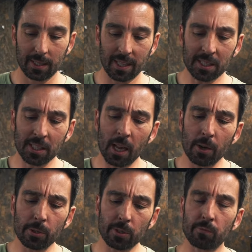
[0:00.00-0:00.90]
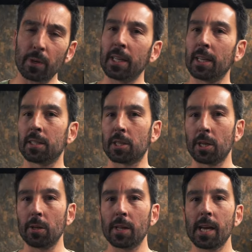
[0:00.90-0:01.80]
There's loads of reading to
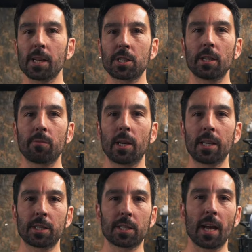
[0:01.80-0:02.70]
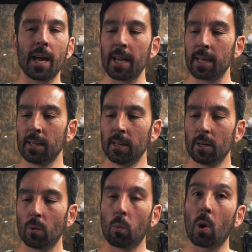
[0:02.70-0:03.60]
do. They actually released a
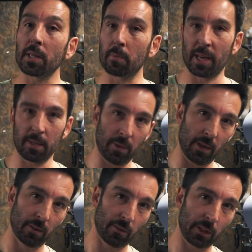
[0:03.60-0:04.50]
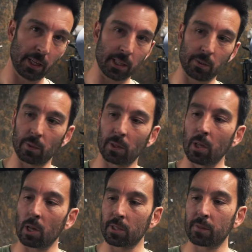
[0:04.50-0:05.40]
white paper for this with
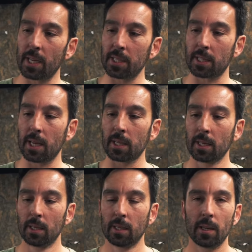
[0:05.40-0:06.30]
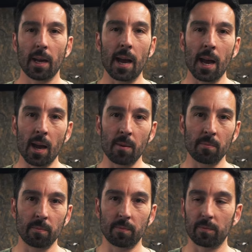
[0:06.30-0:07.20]
lots of testing.
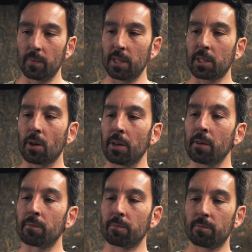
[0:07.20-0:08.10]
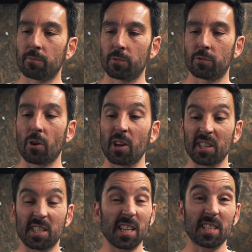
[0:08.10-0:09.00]
It's kind of tried
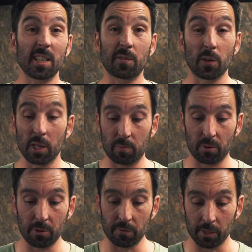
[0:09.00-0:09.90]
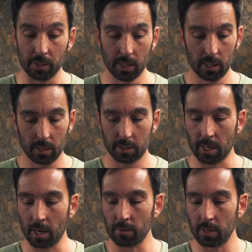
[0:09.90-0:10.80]
and tested, fully proven.
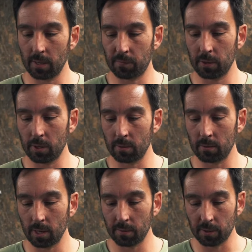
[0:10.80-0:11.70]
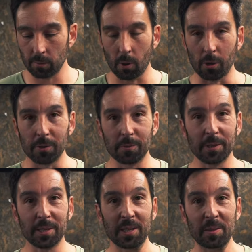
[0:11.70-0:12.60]
So if you want,
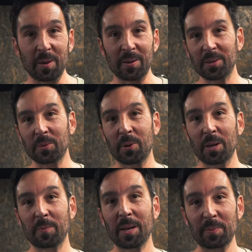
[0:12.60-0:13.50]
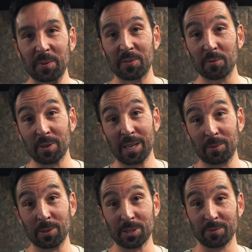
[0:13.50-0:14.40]
we can email you the white paper if you really
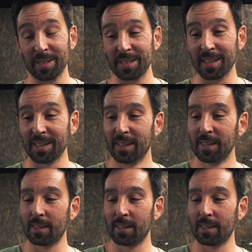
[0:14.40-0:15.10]
want to read it.